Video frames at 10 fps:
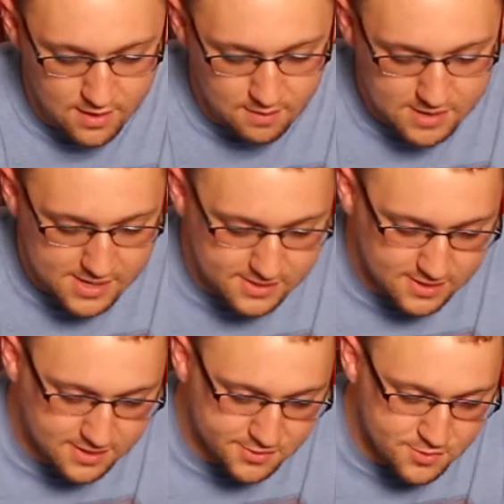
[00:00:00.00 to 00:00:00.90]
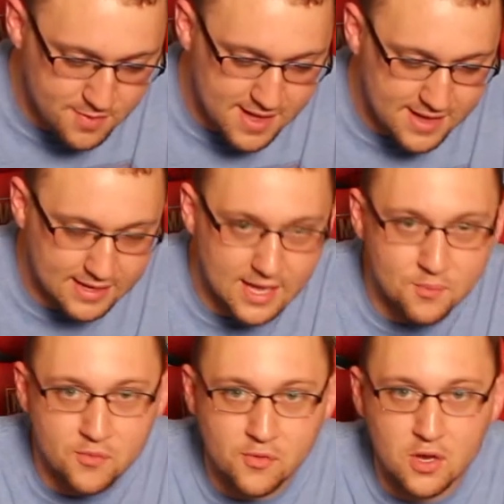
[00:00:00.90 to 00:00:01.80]
I'm kind of looking through the bag at
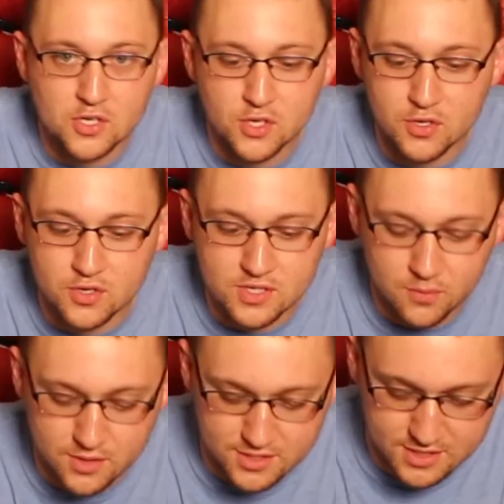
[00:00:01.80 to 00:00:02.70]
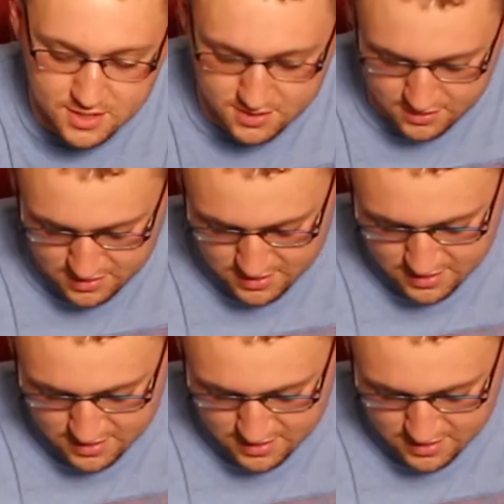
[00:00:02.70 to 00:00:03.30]
them before I show you, because I want to see